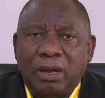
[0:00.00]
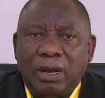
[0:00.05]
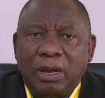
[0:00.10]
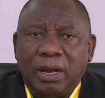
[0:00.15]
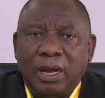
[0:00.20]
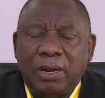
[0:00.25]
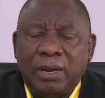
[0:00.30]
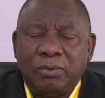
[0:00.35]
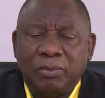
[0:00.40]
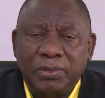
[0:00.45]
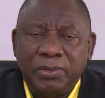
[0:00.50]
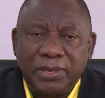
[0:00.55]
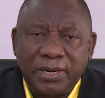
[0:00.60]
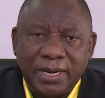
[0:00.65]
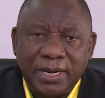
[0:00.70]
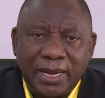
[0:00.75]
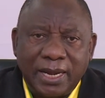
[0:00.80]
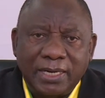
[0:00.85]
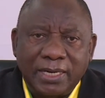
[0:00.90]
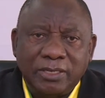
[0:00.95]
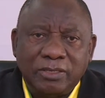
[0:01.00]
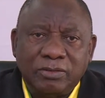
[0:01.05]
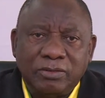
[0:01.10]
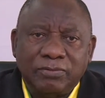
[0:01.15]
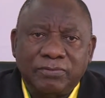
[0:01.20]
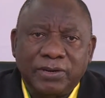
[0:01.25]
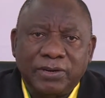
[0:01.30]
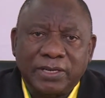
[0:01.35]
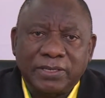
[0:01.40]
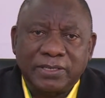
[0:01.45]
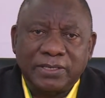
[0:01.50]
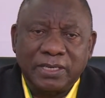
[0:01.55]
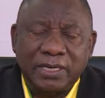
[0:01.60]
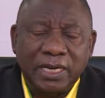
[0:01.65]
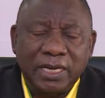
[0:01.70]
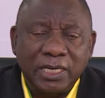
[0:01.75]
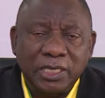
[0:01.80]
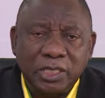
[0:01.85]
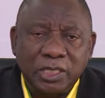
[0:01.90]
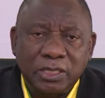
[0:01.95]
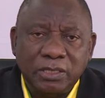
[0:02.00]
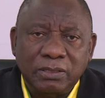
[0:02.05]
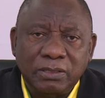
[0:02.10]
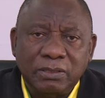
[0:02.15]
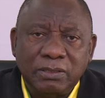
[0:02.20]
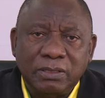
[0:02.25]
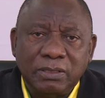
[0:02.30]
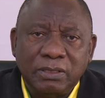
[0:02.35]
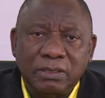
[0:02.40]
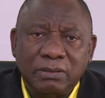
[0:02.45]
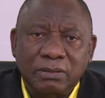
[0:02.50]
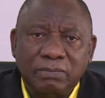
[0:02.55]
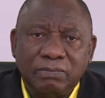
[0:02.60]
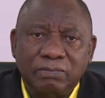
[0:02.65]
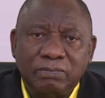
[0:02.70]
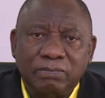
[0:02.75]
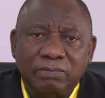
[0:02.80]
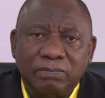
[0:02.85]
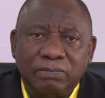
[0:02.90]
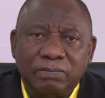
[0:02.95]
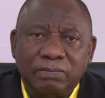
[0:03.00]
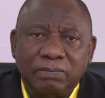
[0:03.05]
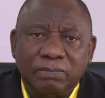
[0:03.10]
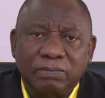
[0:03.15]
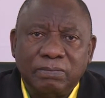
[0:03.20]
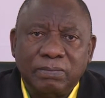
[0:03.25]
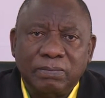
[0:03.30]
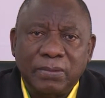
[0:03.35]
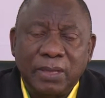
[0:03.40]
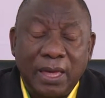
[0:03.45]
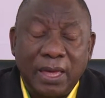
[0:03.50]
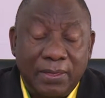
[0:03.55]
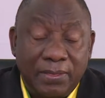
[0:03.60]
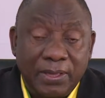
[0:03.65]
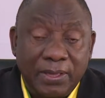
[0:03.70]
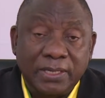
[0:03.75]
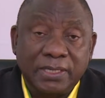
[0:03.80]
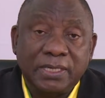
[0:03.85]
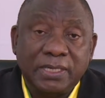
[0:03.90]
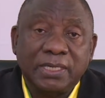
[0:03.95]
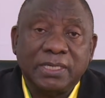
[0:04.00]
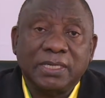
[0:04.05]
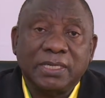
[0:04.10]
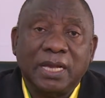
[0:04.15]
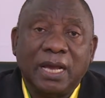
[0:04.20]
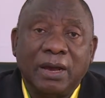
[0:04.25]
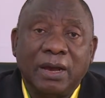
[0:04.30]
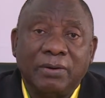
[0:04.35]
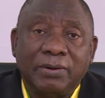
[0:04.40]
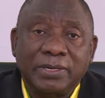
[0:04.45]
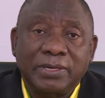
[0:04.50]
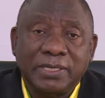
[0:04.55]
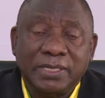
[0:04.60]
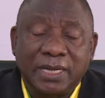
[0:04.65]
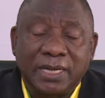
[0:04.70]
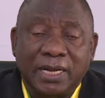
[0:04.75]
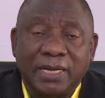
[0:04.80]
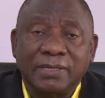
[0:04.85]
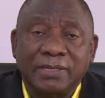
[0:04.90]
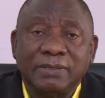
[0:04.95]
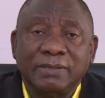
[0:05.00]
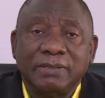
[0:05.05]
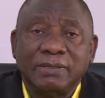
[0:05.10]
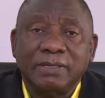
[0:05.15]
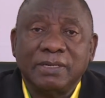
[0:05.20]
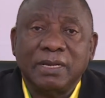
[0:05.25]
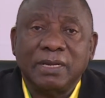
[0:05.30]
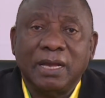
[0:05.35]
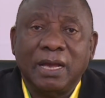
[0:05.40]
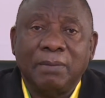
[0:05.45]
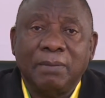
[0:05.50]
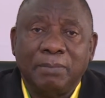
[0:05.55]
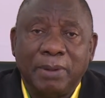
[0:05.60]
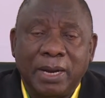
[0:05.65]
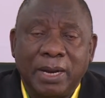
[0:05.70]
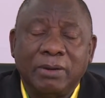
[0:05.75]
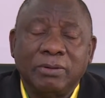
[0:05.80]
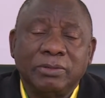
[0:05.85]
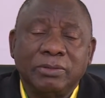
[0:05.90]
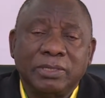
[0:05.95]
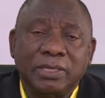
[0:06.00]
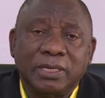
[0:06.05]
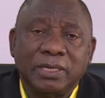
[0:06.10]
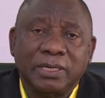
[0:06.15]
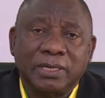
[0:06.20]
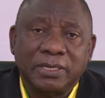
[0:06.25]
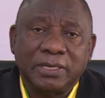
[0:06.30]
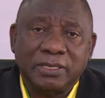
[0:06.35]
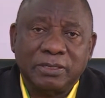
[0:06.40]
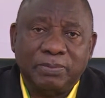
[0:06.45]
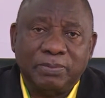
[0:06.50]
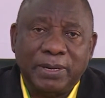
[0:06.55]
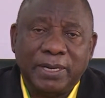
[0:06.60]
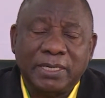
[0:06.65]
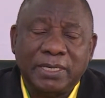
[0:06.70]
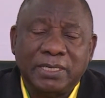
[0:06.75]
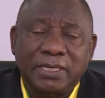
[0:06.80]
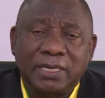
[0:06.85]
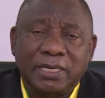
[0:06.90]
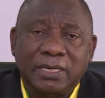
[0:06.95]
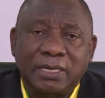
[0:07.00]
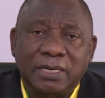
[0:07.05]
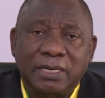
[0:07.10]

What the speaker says: And with regard to vaccinations, this is our stance about respecting